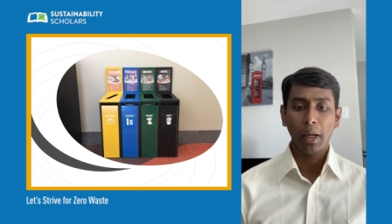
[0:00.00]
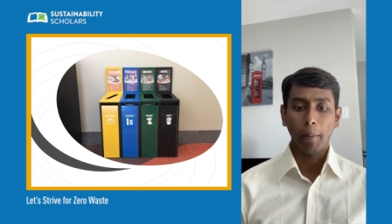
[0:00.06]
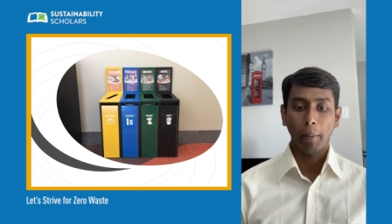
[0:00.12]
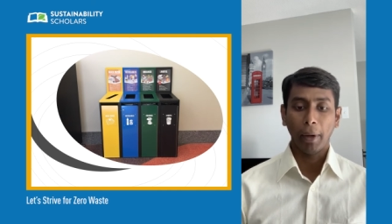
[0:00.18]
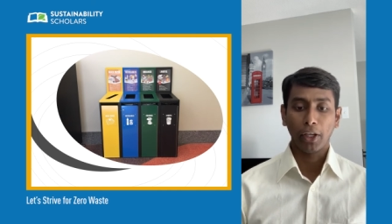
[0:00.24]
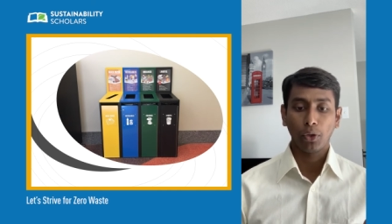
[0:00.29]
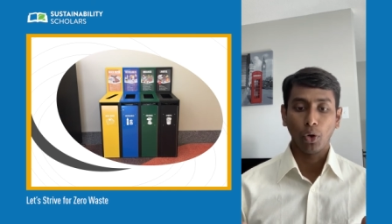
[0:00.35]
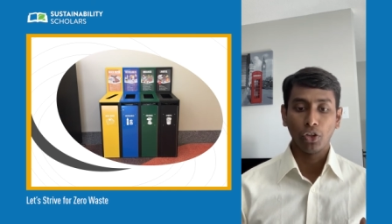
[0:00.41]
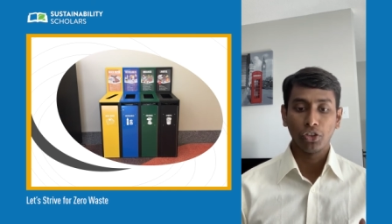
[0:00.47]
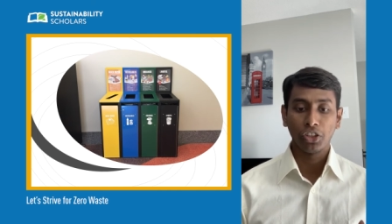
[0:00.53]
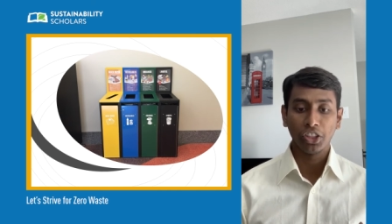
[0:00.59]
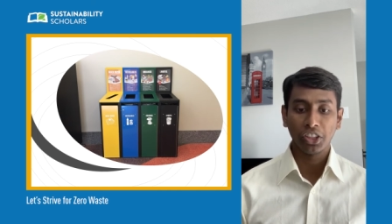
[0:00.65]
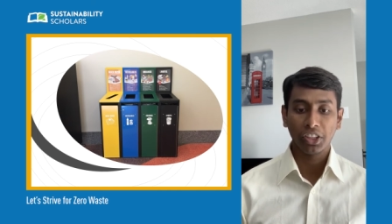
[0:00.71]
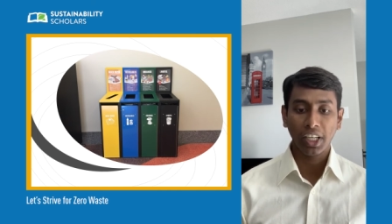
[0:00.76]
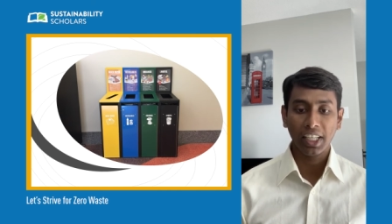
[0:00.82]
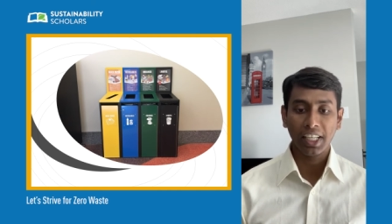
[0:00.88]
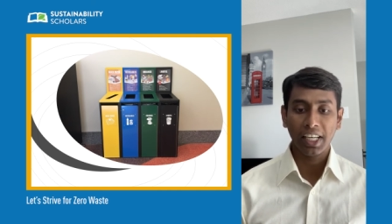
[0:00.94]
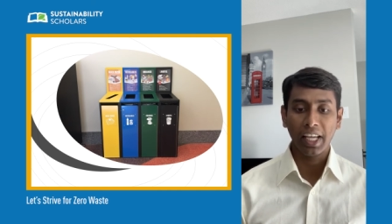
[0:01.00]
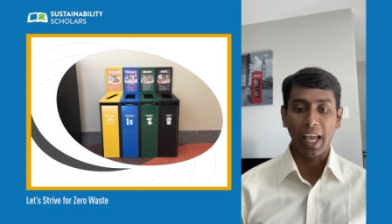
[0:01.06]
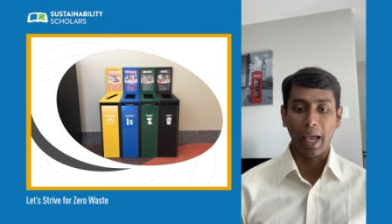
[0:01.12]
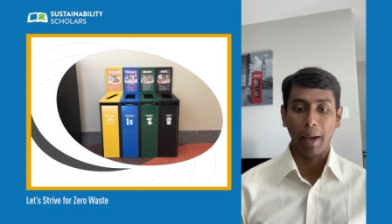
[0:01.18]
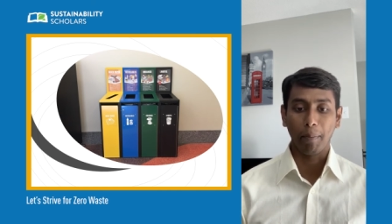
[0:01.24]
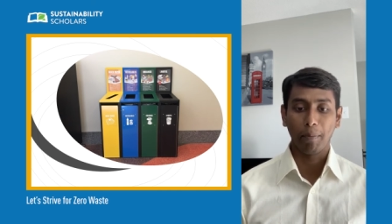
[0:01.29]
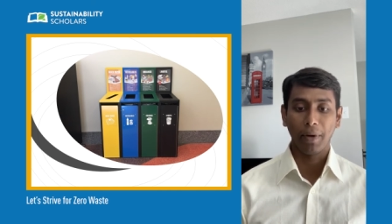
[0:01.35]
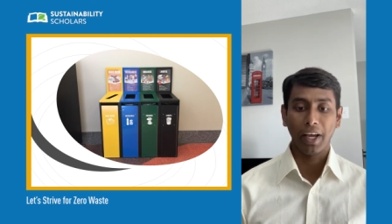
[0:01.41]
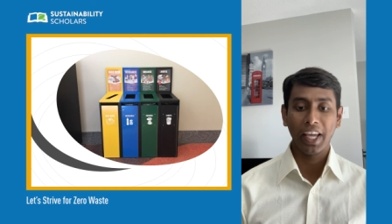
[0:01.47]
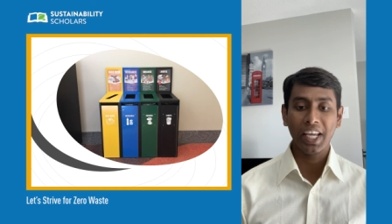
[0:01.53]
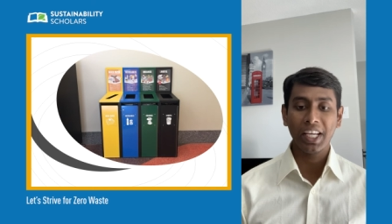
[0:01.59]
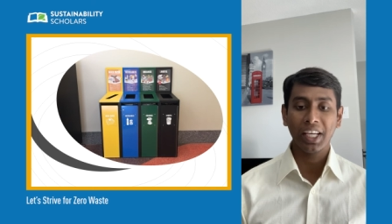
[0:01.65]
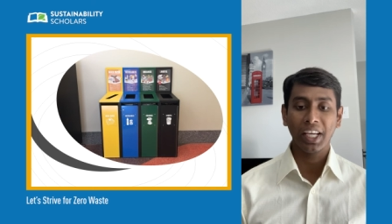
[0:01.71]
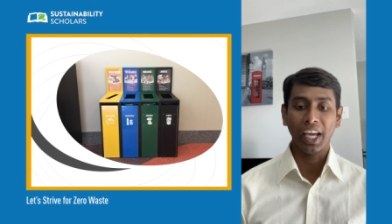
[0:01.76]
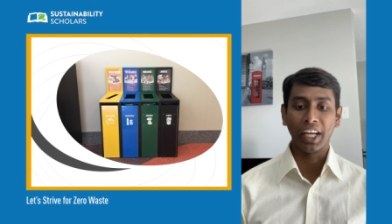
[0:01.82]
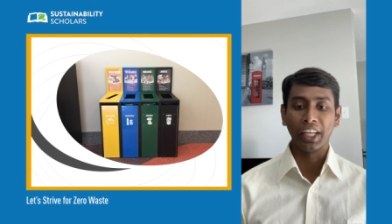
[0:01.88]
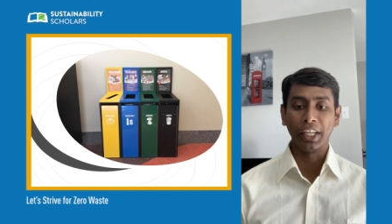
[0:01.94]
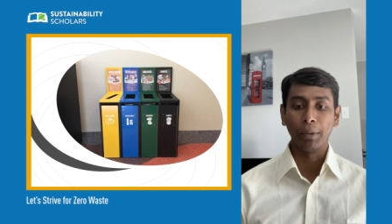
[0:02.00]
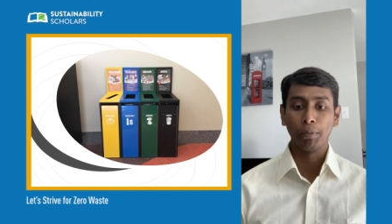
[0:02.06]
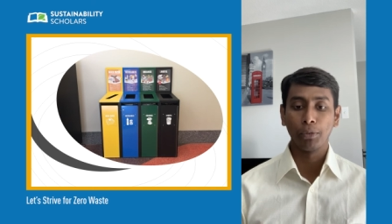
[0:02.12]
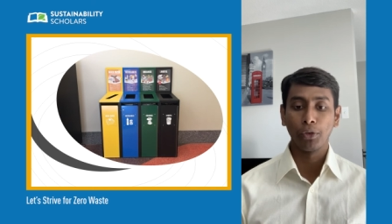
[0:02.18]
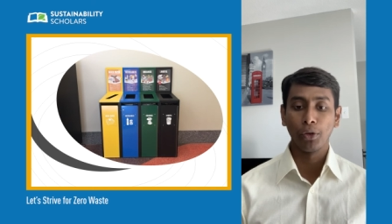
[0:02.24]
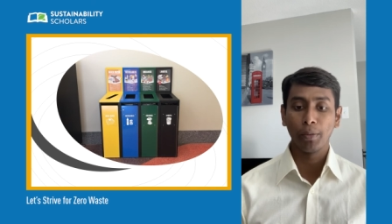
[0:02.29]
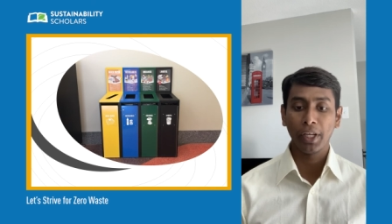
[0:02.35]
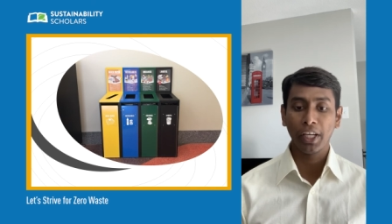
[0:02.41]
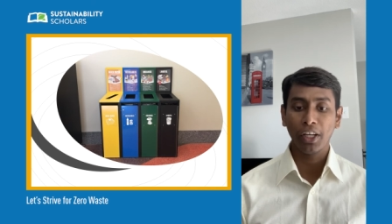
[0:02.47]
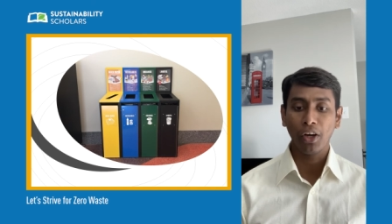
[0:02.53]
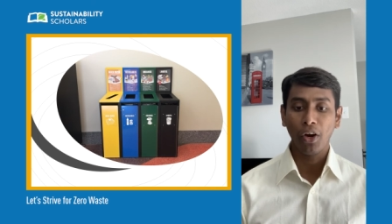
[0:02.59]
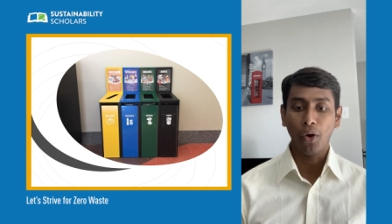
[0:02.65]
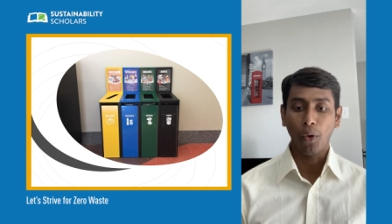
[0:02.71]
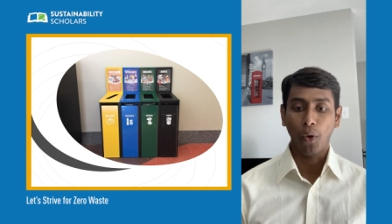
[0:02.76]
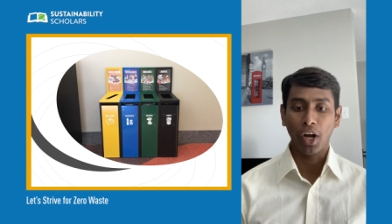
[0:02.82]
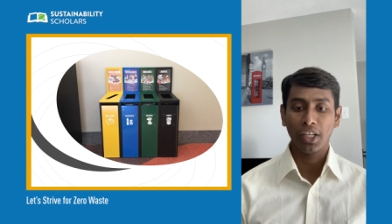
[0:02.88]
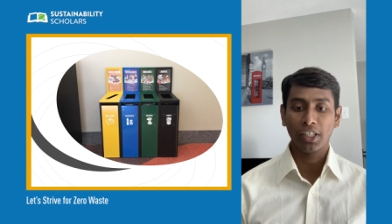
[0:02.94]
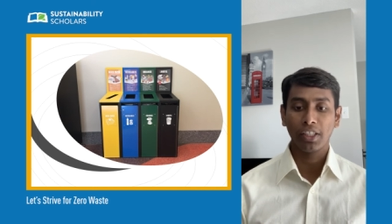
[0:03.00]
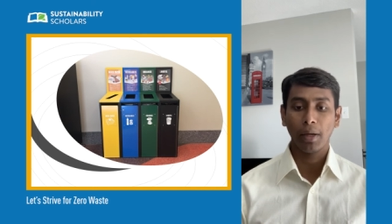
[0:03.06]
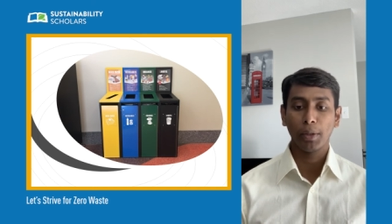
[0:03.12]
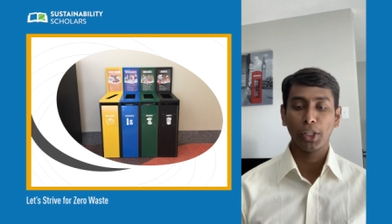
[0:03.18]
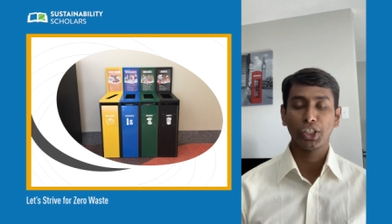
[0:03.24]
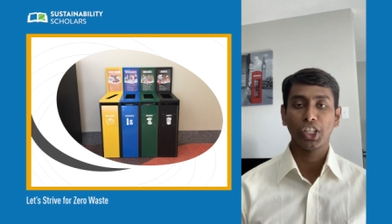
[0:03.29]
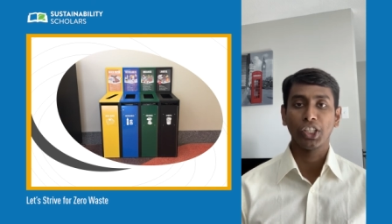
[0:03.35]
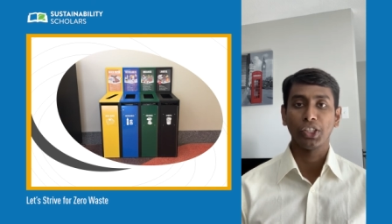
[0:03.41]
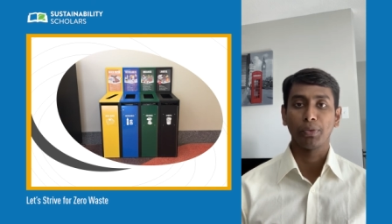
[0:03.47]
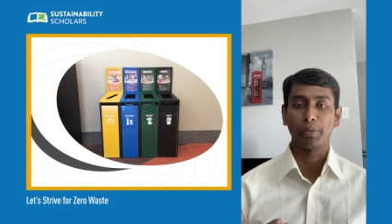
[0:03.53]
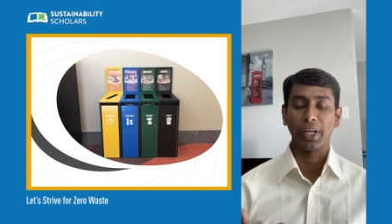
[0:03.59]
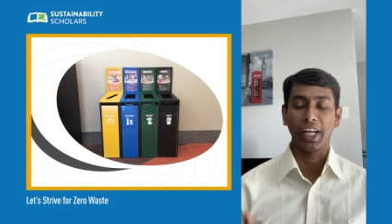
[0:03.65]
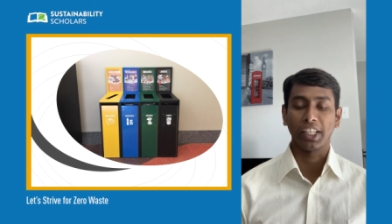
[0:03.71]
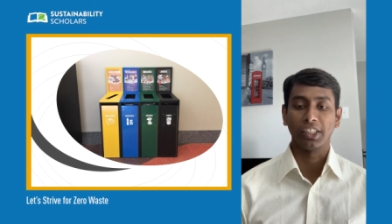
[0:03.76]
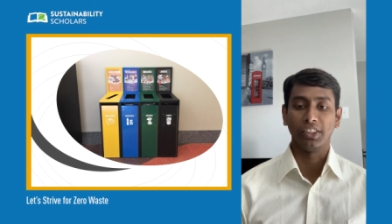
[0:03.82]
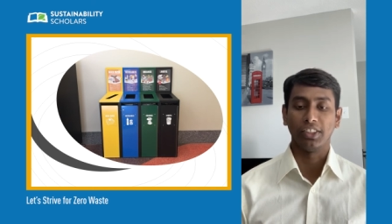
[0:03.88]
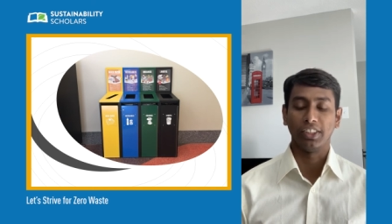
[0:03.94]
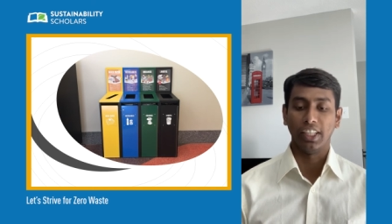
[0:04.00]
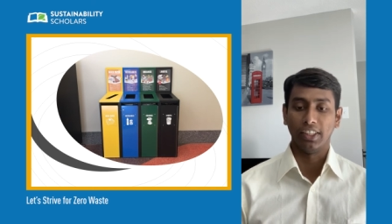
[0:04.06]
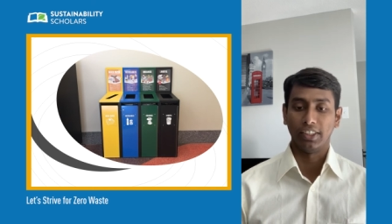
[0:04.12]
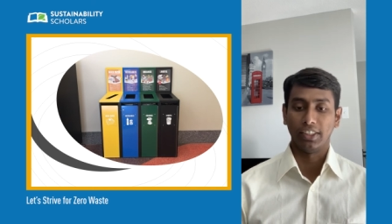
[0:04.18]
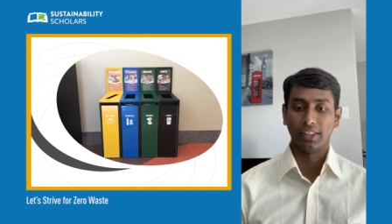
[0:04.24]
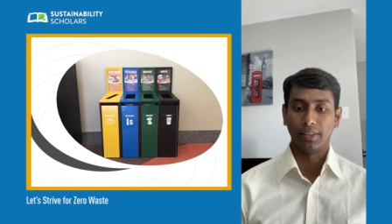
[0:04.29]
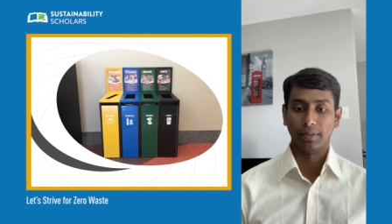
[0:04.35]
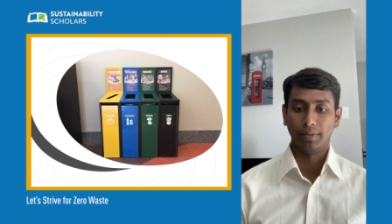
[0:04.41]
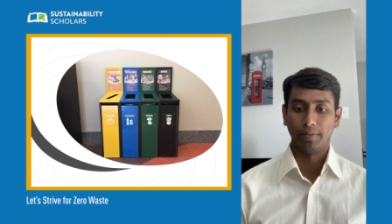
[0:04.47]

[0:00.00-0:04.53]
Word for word: by consistently applying and improving waste diversion practices.